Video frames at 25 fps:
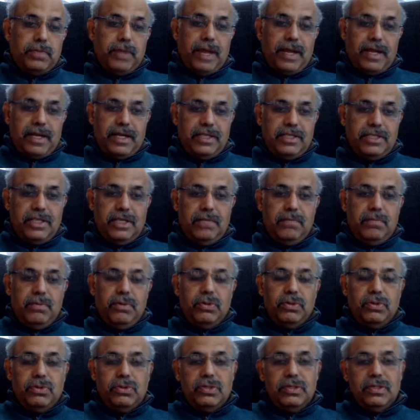package that
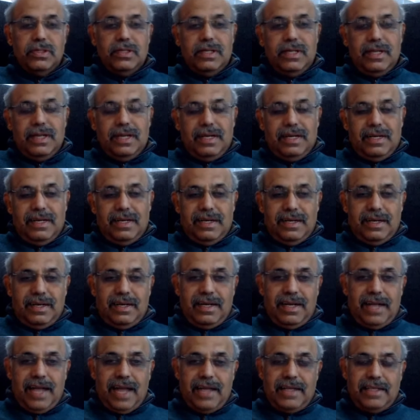both
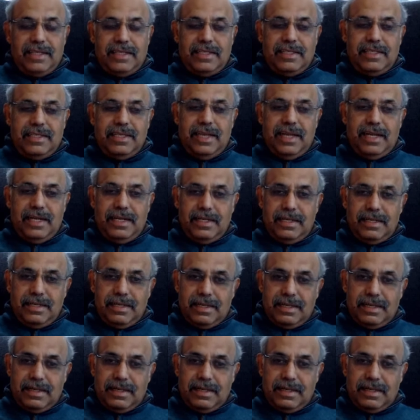Nancy and